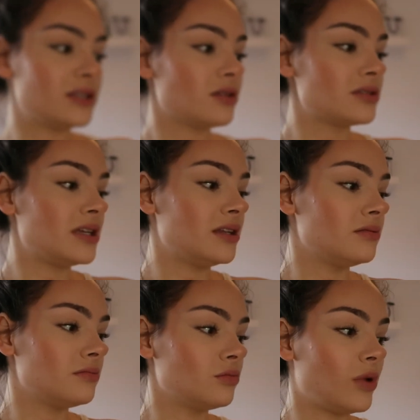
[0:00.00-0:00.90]
since I was
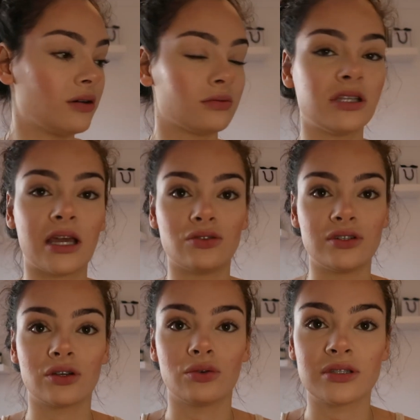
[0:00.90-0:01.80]
in, well,
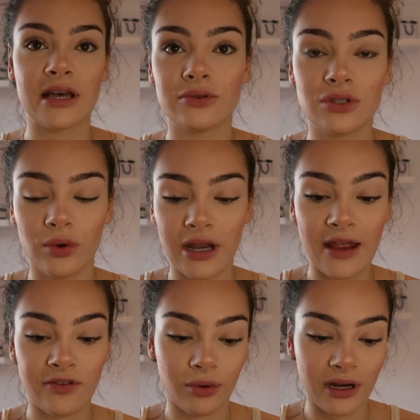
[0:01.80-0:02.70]
secondary school, because that was the
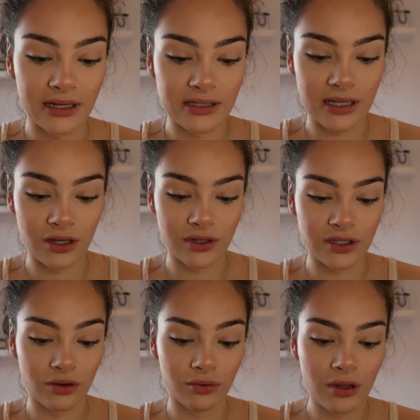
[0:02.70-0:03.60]
one everyone had in secondary
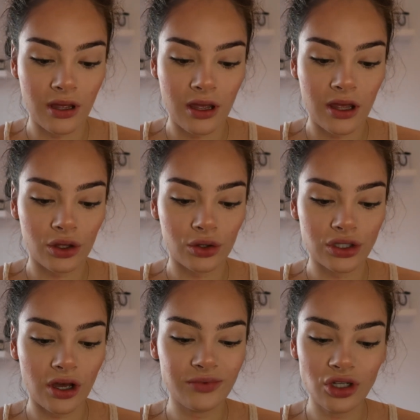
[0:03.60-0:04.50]
school,
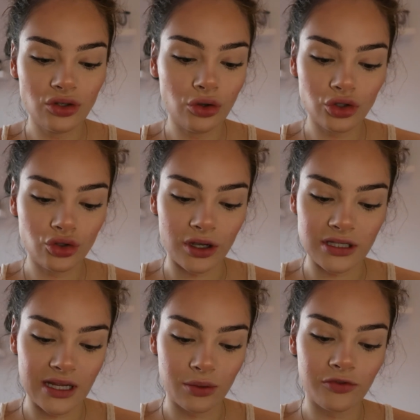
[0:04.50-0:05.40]
because I'm just not
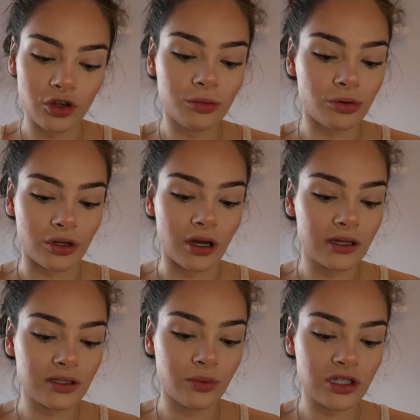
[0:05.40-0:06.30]
trusting with new
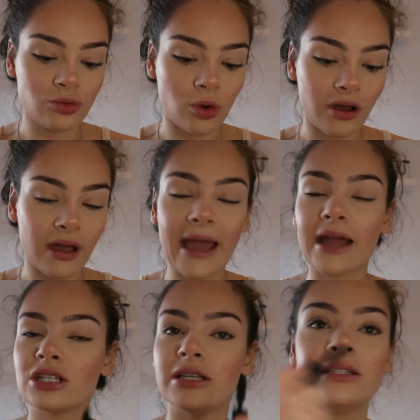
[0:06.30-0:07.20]
products, which is why
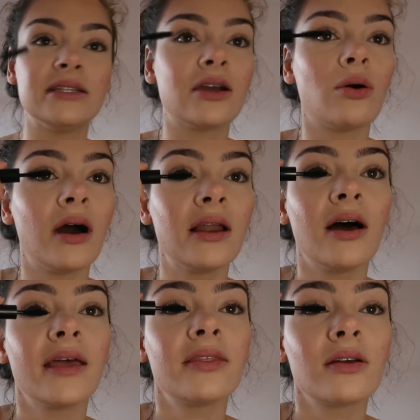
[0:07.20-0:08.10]
I actually did quite
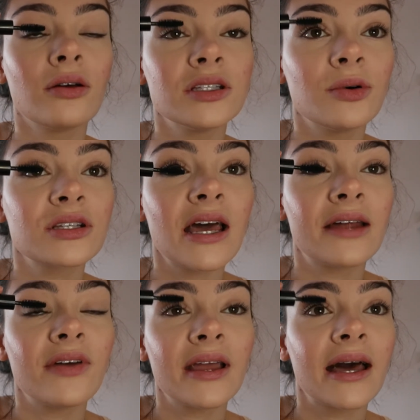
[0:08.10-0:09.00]
like the Glossybox
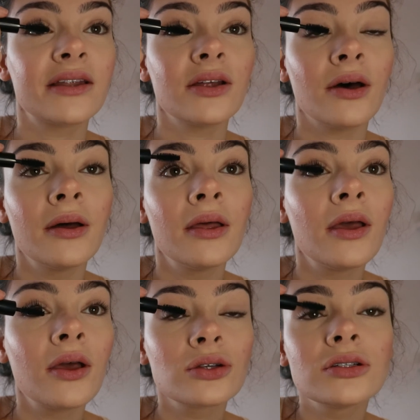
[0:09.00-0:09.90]
Advent Calendar,
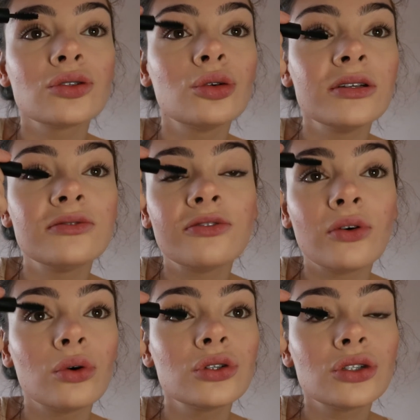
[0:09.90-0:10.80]
because I was almost
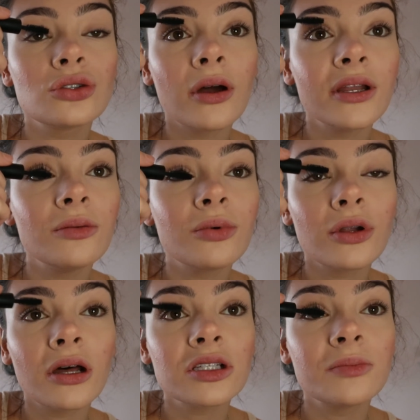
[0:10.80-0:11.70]
forced to try new
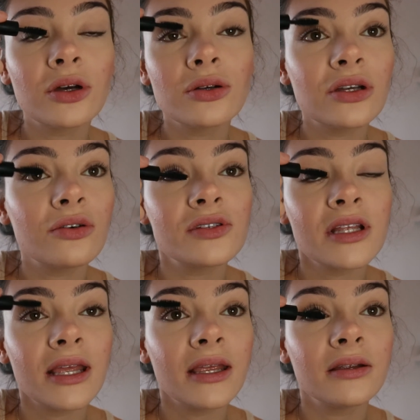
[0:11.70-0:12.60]
products because it
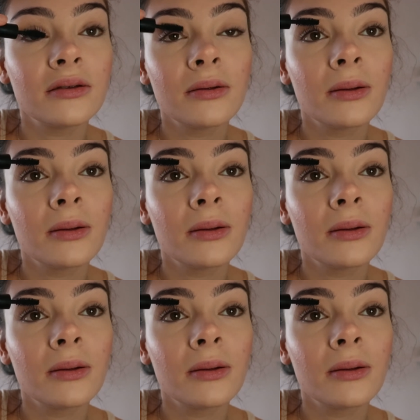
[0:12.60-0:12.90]
obviously